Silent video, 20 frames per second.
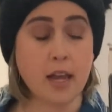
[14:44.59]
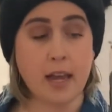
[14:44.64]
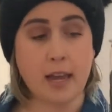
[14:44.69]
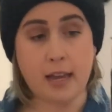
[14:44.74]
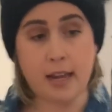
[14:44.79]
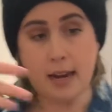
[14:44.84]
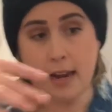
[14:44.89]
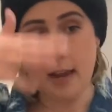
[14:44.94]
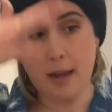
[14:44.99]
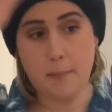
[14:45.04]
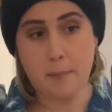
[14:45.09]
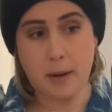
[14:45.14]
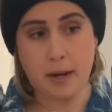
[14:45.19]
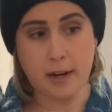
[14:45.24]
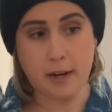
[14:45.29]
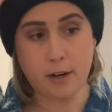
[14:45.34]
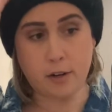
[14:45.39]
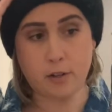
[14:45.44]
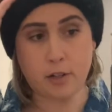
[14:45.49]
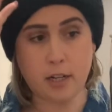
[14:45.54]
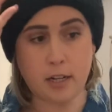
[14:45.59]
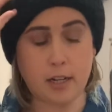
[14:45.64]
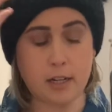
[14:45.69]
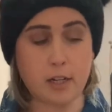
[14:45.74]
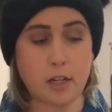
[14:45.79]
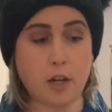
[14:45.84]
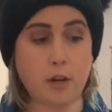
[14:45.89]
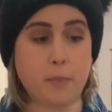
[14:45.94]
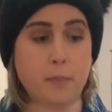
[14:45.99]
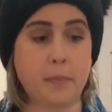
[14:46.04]
and I have my hair done,
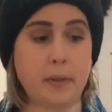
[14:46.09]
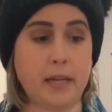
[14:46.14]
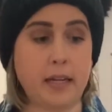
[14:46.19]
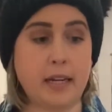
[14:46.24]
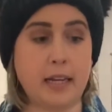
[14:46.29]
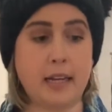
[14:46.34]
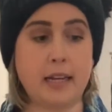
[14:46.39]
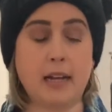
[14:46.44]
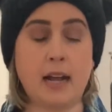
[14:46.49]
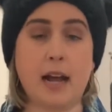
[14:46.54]
no beanie,